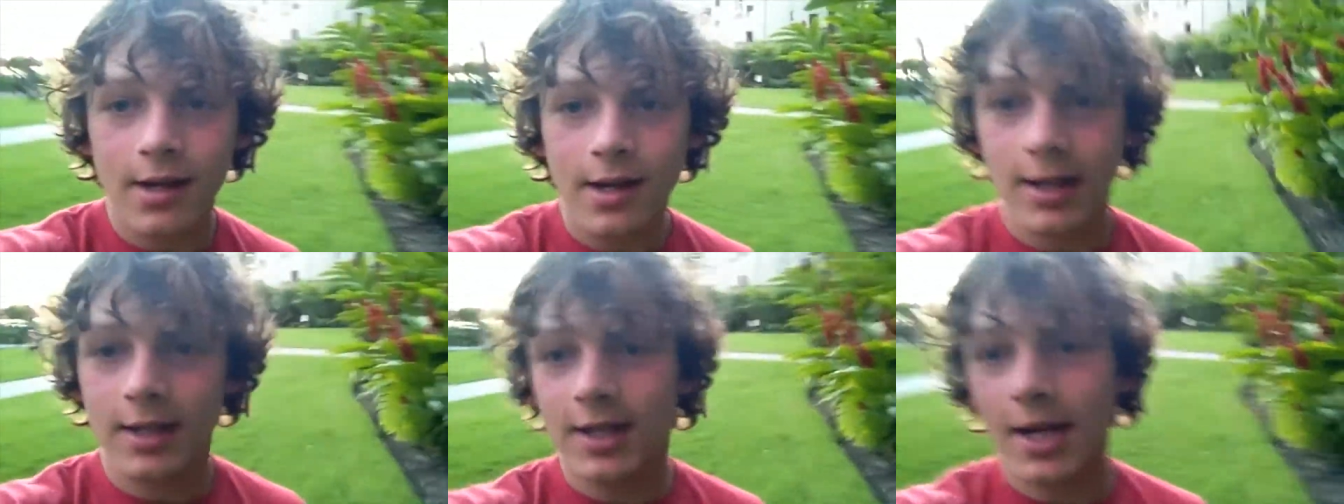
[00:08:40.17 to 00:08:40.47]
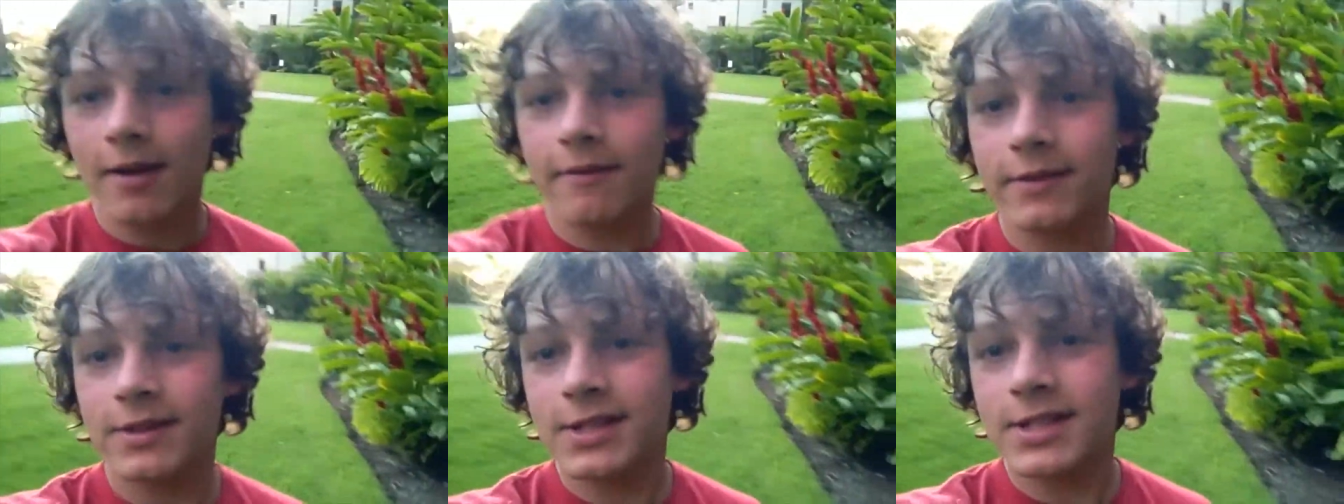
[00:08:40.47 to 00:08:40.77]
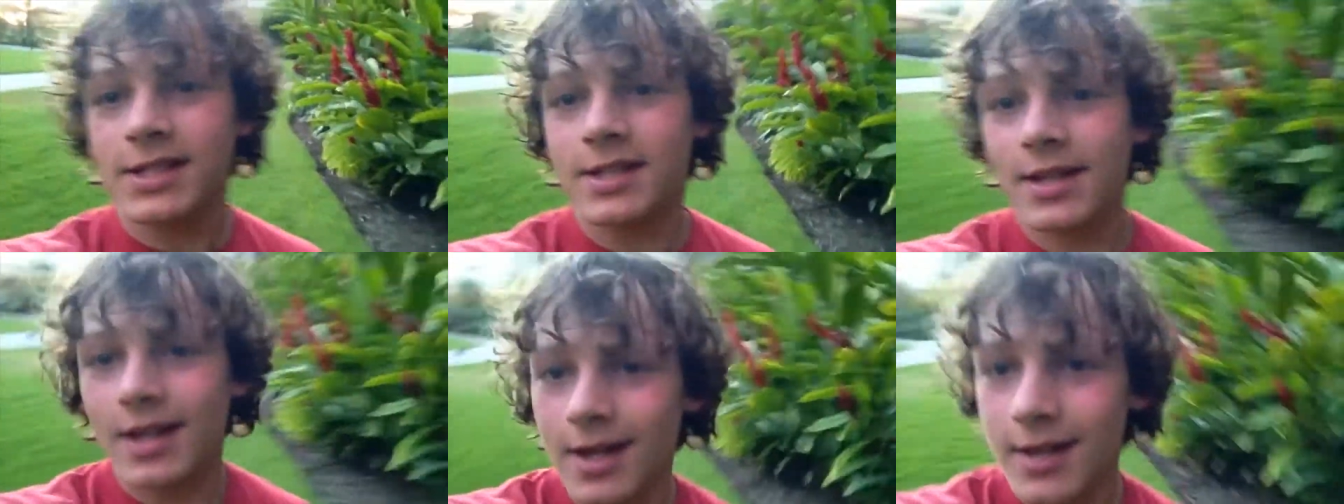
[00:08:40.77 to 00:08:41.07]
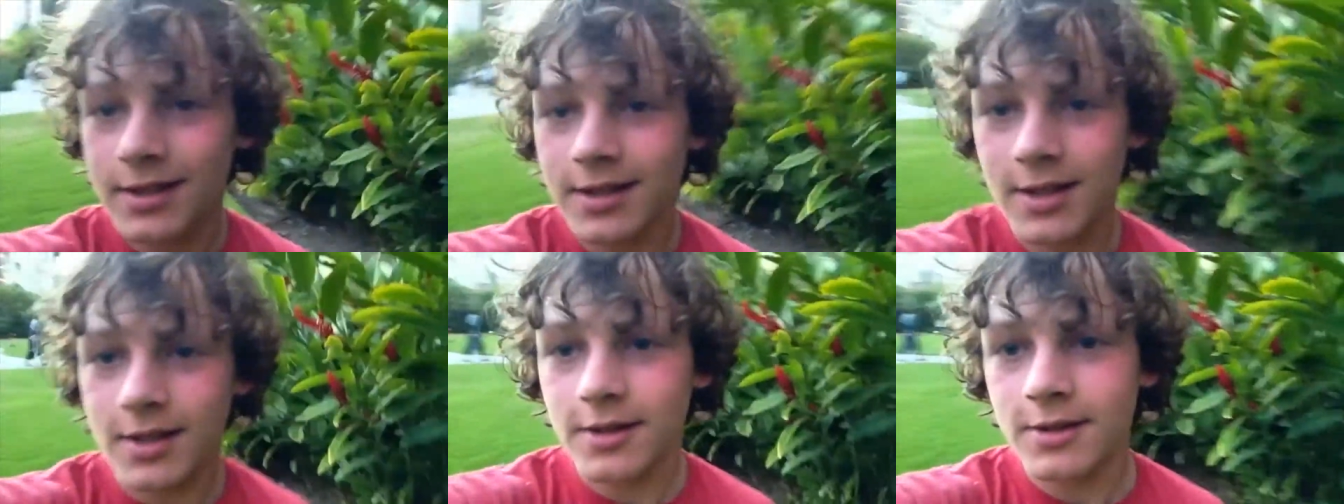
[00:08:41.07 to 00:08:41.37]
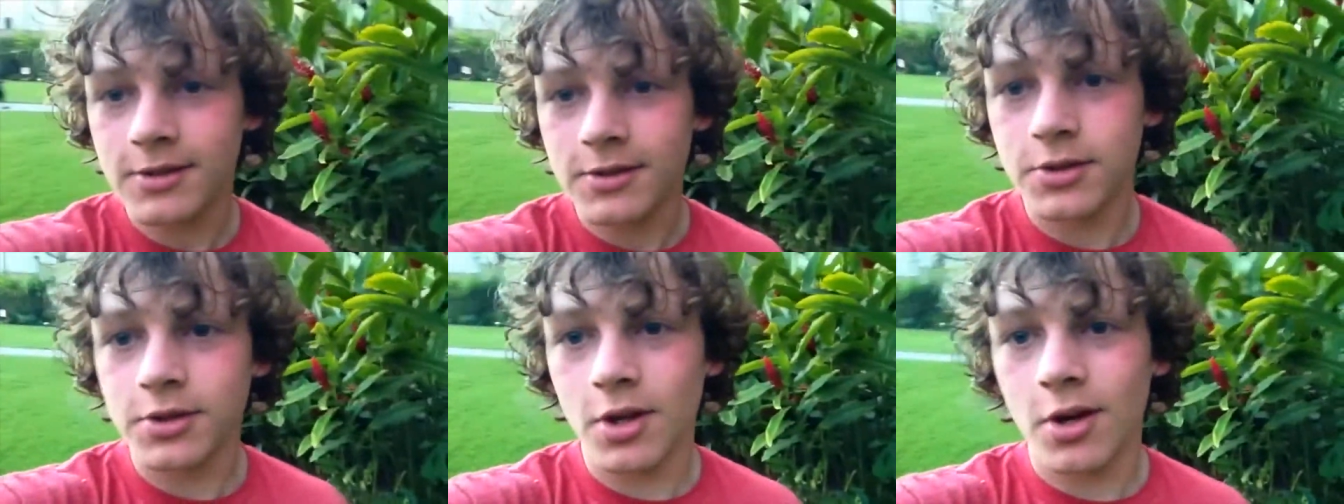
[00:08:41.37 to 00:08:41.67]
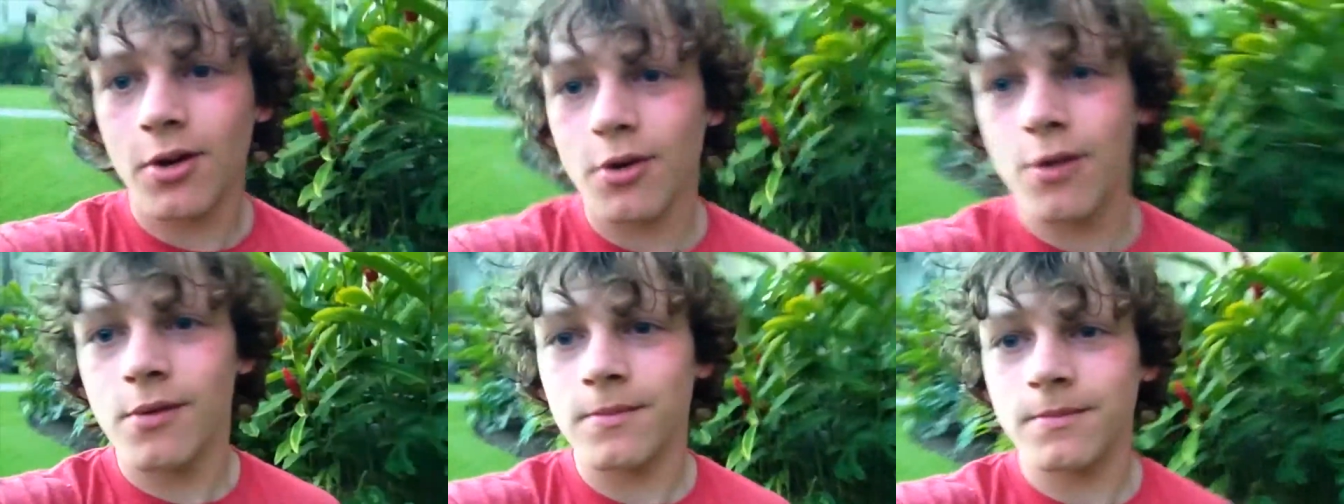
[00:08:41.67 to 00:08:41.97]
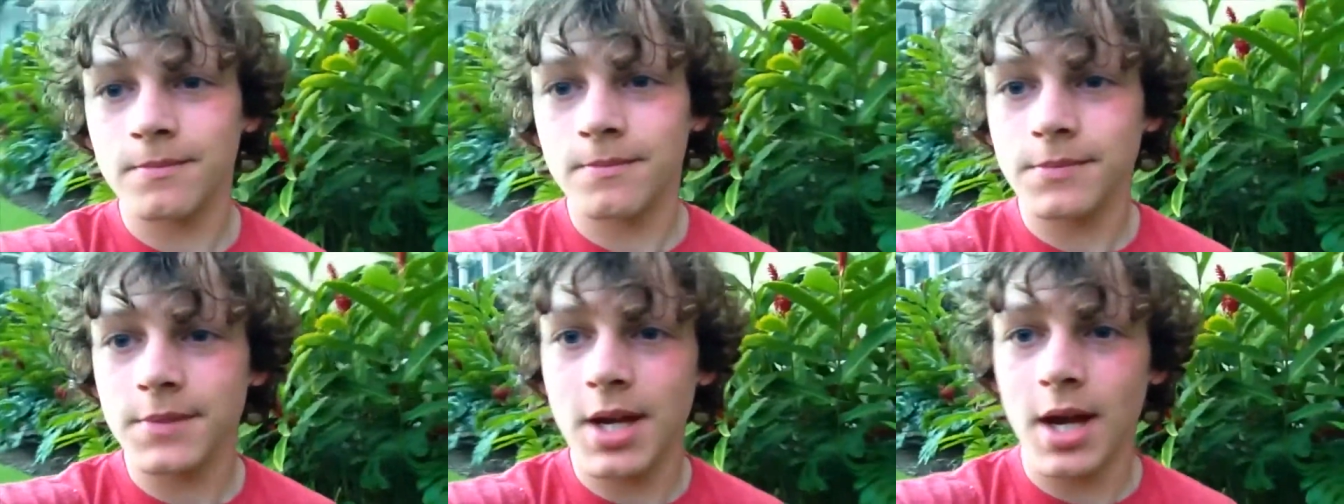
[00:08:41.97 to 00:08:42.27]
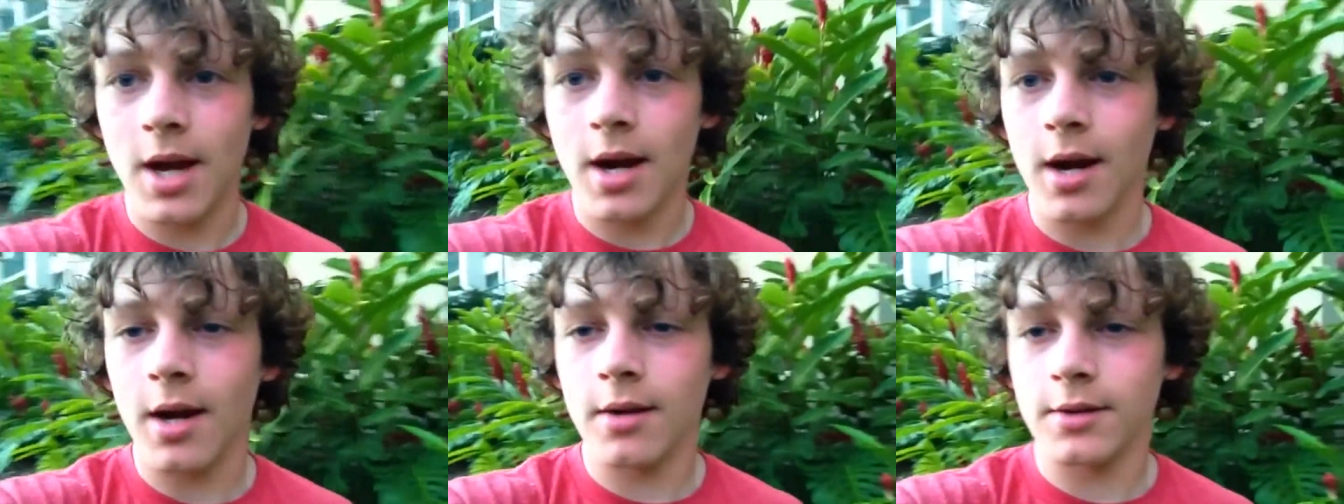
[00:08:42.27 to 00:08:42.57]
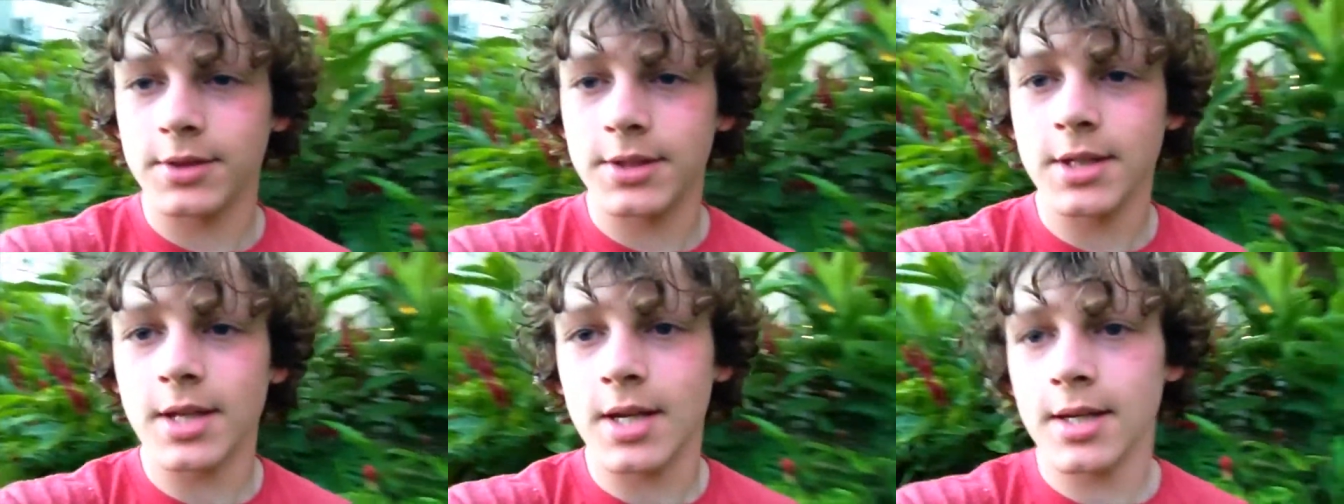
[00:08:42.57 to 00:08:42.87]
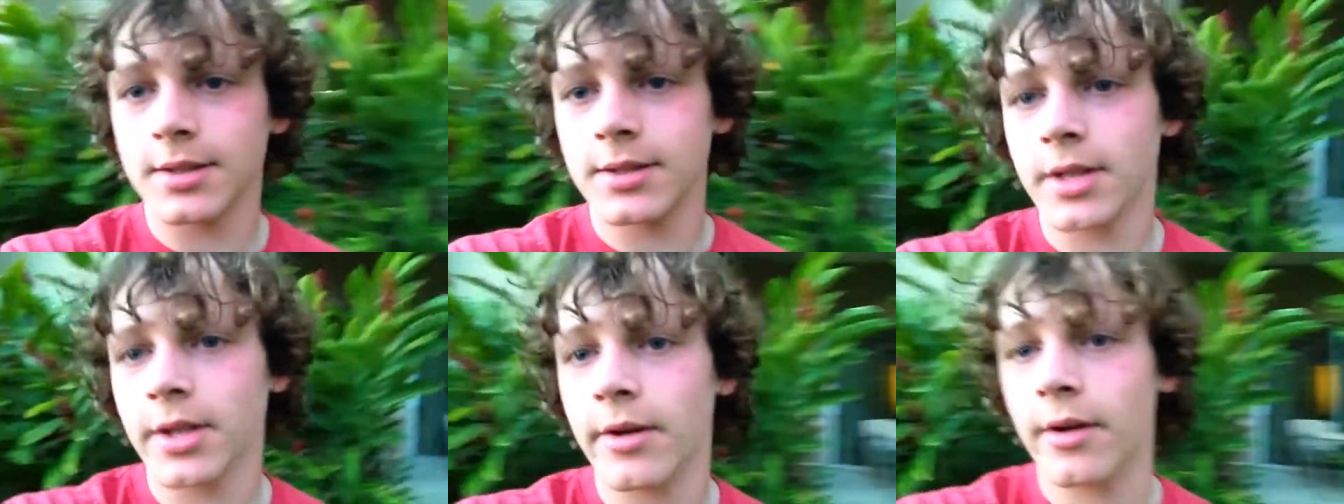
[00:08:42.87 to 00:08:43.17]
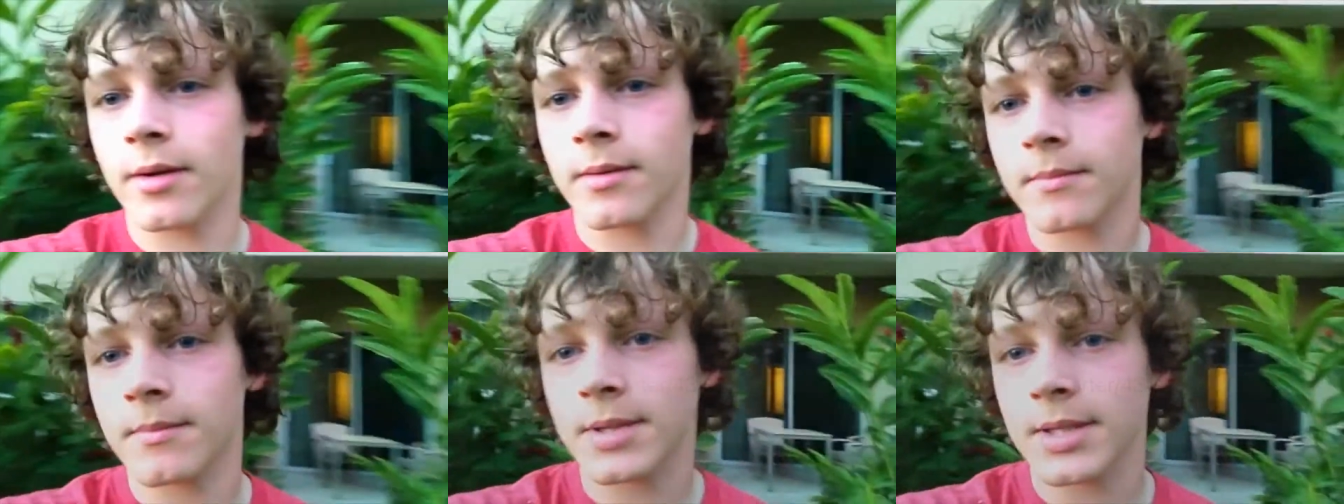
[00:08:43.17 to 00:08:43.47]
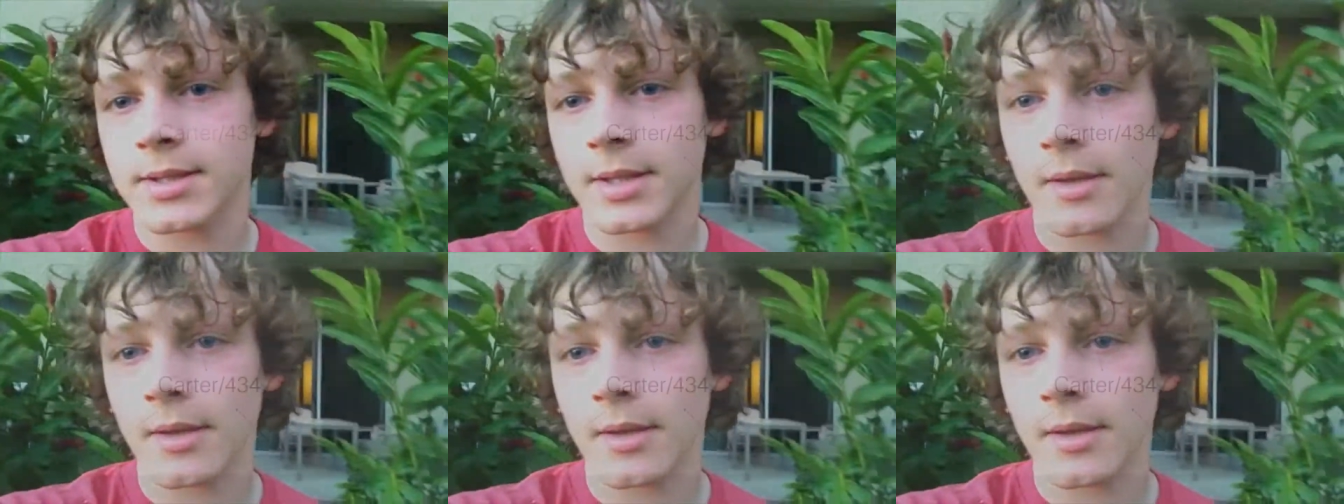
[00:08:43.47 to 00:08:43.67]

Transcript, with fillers: and I haven't seen that yet, so yeah, I'll see you guys later. Peace